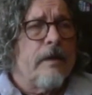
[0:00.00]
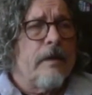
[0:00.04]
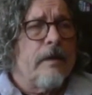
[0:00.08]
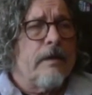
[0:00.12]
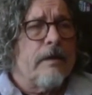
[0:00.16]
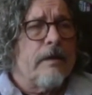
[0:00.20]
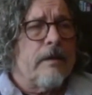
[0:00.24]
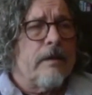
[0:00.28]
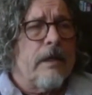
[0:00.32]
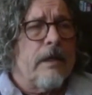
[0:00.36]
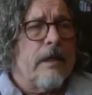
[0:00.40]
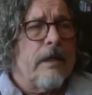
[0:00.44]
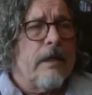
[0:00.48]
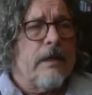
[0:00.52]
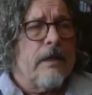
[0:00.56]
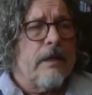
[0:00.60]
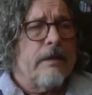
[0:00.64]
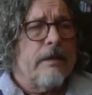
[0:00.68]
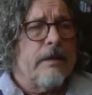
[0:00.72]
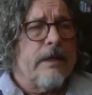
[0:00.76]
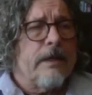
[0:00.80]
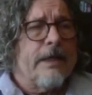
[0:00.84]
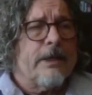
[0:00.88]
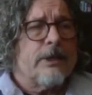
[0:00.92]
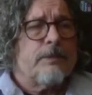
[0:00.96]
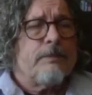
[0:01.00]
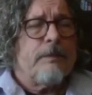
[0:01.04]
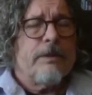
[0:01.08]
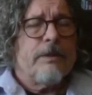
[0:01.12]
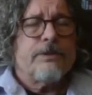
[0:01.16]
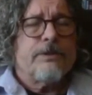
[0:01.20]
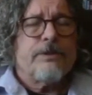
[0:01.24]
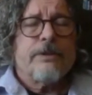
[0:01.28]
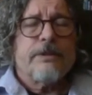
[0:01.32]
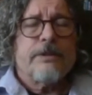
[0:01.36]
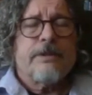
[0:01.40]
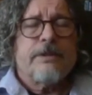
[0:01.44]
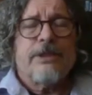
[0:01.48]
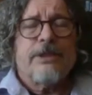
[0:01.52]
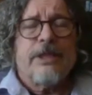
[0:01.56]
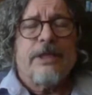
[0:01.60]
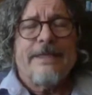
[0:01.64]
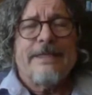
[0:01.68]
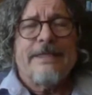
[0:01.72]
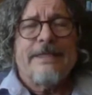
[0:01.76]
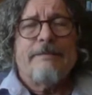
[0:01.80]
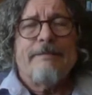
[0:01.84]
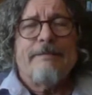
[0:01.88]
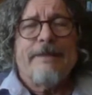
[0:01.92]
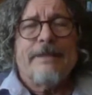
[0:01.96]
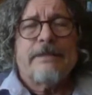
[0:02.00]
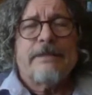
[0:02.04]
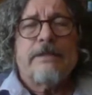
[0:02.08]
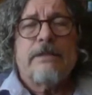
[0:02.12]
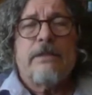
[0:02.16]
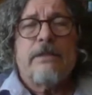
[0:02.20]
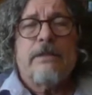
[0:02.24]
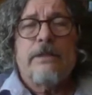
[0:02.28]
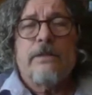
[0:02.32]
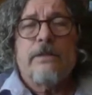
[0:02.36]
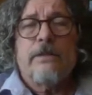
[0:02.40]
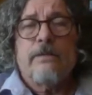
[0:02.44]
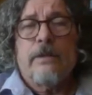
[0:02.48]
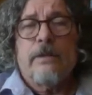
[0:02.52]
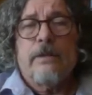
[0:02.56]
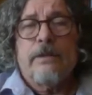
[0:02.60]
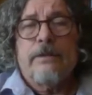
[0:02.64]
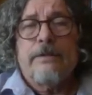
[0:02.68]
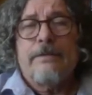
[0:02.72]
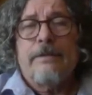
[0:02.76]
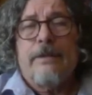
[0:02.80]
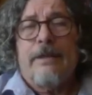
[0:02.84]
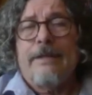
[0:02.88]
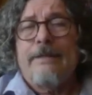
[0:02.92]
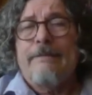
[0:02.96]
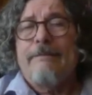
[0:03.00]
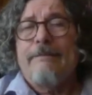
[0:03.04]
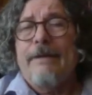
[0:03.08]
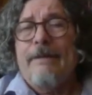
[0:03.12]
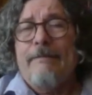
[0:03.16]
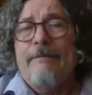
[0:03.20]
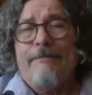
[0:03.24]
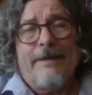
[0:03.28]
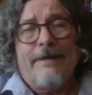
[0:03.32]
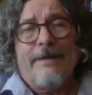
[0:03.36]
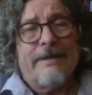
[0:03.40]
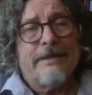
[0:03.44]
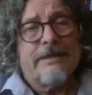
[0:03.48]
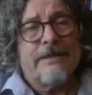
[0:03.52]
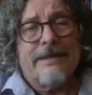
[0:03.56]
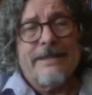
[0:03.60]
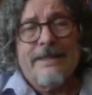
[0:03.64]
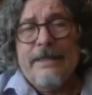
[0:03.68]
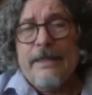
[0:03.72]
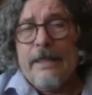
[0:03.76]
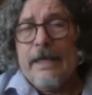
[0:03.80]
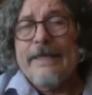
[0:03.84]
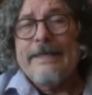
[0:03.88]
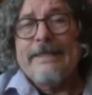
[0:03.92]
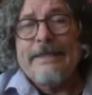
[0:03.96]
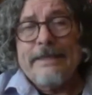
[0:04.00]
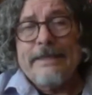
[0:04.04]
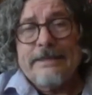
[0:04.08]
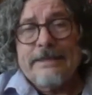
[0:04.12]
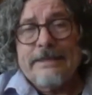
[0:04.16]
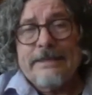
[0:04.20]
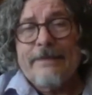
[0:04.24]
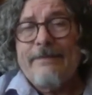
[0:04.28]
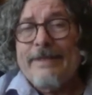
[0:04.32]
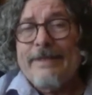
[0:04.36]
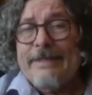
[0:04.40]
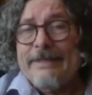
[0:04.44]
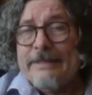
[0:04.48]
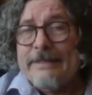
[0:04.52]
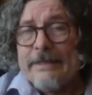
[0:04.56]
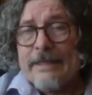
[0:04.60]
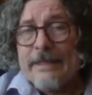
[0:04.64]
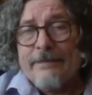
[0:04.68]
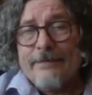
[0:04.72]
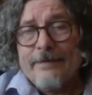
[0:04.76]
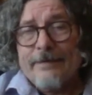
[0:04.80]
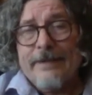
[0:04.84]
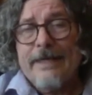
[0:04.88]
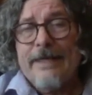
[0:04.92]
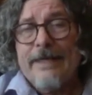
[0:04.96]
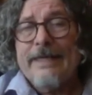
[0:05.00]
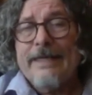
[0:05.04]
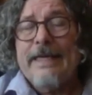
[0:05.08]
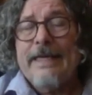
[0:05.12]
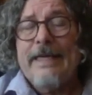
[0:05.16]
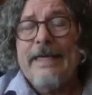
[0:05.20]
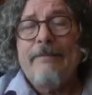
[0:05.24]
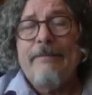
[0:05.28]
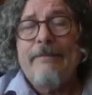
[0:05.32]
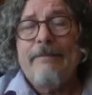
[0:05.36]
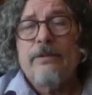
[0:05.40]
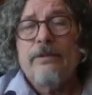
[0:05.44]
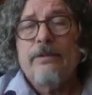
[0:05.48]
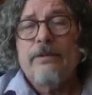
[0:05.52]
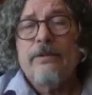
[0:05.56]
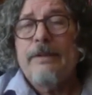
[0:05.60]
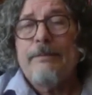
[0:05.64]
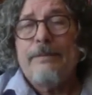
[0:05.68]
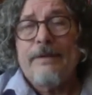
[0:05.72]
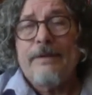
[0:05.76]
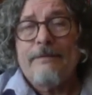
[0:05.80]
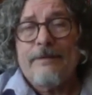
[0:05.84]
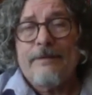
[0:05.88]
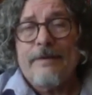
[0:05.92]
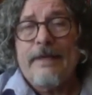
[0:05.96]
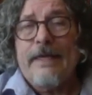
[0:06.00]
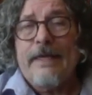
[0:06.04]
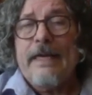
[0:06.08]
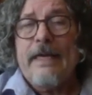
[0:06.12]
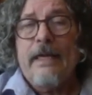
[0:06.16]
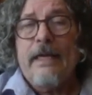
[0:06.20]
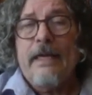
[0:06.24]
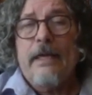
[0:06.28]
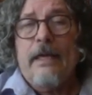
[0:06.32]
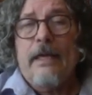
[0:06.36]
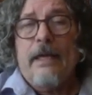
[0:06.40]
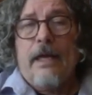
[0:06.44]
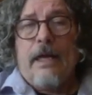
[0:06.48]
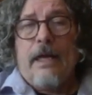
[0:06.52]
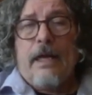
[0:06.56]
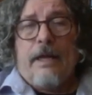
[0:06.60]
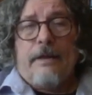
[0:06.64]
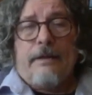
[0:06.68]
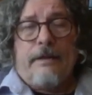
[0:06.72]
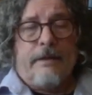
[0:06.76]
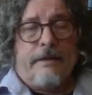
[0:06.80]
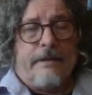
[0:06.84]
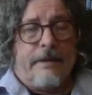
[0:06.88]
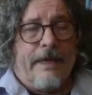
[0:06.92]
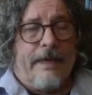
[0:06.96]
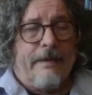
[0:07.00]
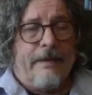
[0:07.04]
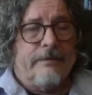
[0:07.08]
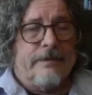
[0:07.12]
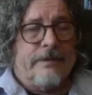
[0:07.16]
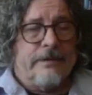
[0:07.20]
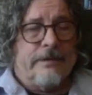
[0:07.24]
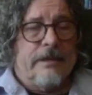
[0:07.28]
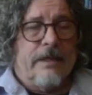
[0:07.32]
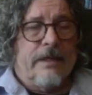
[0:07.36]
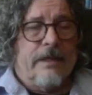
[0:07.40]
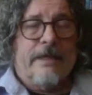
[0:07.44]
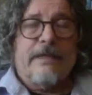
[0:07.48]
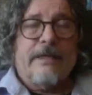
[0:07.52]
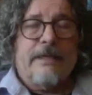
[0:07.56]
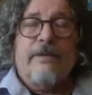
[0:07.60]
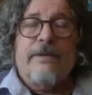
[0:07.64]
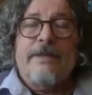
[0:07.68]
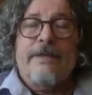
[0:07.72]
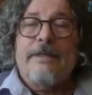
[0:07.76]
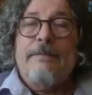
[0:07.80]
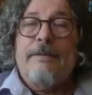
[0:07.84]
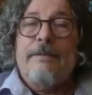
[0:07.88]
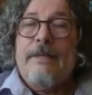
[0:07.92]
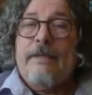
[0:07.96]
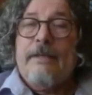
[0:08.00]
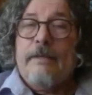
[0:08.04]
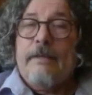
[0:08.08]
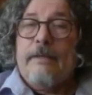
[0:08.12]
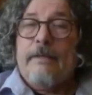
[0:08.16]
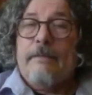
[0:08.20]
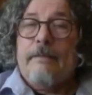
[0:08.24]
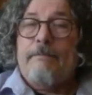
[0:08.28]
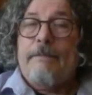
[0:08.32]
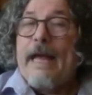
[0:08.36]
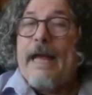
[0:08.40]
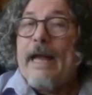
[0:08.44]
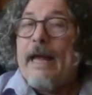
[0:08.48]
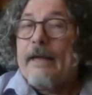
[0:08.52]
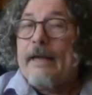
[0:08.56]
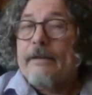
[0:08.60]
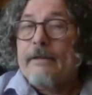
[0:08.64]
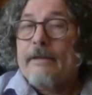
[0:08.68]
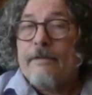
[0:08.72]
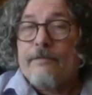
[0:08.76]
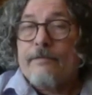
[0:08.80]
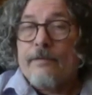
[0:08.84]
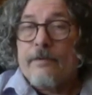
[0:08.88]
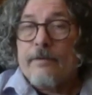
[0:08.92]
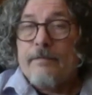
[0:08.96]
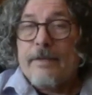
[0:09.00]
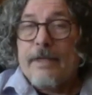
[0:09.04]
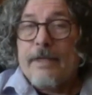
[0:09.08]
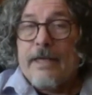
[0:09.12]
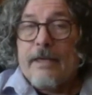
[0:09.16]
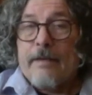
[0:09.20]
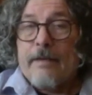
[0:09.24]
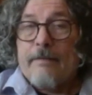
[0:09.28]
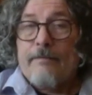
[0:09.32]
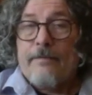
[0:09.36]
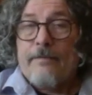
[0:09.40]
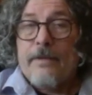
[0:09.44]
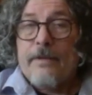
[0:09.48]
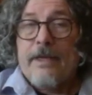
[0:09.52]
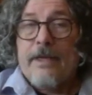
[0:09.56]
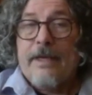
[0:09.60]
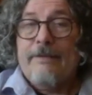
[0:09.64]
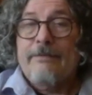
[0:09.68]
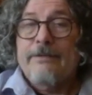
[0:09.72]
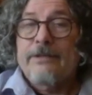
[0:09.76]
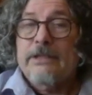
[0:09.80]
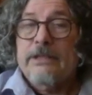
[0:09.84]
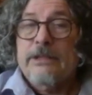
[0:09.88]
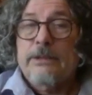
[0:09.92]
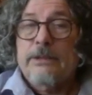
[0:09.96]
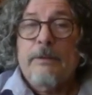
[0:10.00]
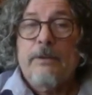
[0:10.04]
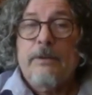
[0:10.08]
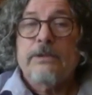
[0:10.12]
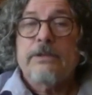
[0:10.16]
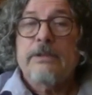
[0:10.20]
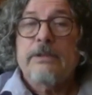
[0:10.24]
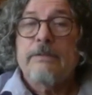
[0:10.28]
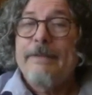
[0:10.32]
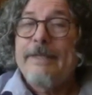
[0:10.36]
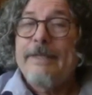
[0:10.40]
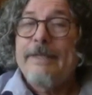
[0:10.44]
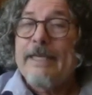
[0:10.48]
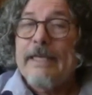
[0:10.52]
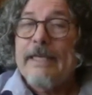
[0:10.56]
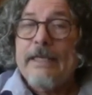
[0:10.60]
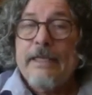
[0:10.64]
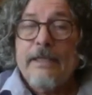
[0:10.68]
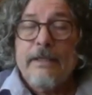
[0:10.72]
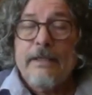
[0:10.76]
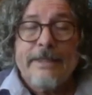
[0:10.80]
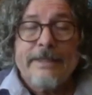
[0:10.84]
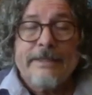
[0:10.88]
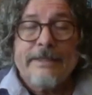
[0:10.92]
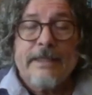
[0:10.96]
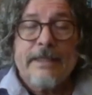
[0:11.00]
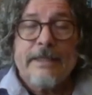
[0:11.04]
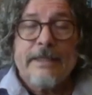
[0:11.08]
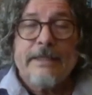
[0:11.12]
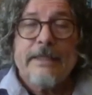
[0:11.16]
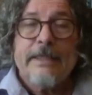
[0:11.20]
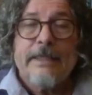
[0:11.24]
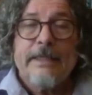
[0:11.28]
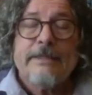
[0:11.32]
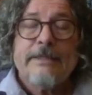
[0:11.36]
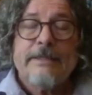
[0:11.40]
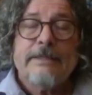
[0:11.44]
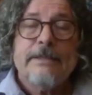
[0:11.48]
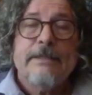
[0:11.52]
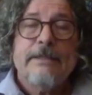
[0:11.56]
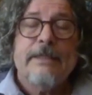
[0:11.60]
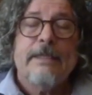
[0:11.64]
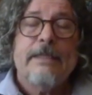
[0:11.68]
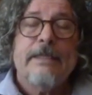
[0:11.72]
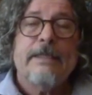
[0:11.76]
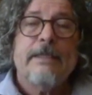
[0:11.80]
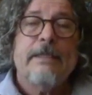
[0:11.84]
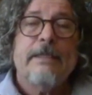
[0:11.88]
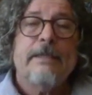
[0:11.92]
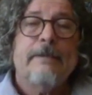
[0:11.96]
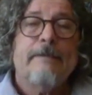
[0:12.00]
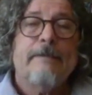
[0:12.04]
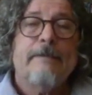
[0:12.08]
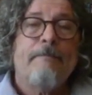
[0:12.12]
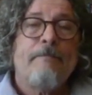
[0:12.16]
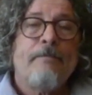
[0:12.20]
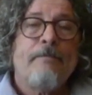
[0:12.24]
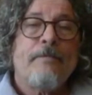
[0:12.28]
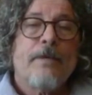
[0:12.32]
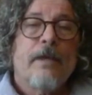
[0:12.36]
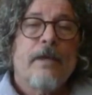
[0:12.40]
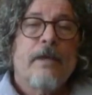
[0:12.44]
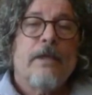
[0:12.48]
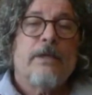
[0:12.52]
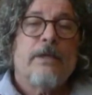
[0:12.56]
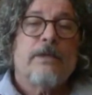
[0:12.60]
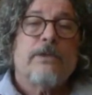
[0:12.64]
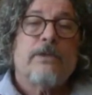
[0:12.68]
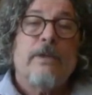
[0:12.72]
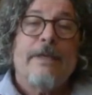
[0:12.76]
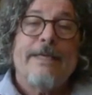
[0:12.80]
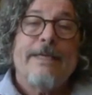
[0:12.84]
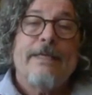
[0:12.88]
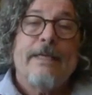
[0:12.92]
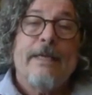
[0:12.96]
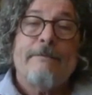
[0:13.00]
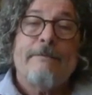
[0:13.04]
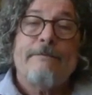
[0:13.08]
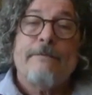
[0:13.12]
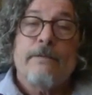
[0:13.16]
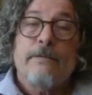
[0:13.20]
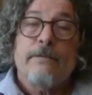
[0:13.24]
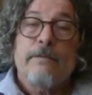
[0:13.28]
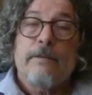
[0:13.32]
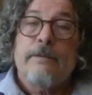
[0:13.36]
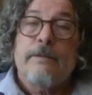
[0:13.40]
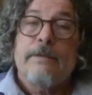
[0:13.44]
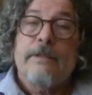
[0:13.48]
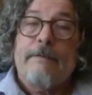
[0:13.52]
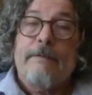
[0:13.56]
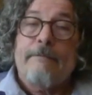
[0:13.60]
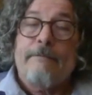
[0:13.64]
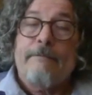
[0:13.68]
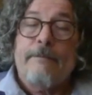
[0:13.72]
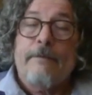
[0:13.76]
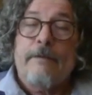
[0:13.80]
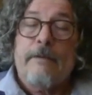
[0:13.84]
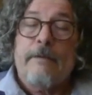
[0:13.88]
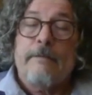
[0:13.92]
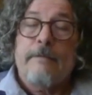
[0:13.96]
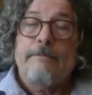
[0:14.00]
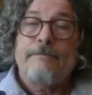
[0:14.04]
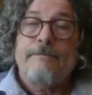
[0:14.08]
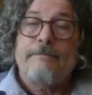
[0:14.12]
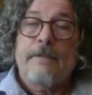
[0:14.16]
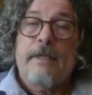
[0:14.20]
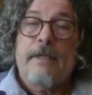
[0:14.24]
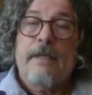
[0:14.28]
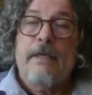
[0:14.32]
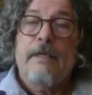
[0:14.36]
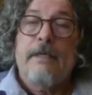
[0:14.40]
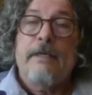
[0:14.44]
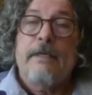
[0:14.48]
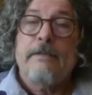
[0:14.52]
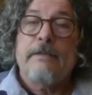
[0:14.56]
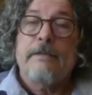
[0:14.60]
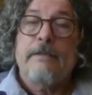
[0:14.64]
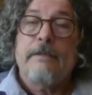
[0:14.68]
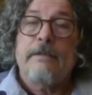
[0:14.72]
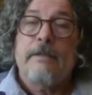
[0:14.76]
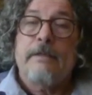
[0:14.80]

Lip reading: the exposure to Chinese medicine on the road, eventually in 1977, I came to an epiphany that was not going to be the path for me. And I was exposed to many healing techniques in that year. So I left the road that fall and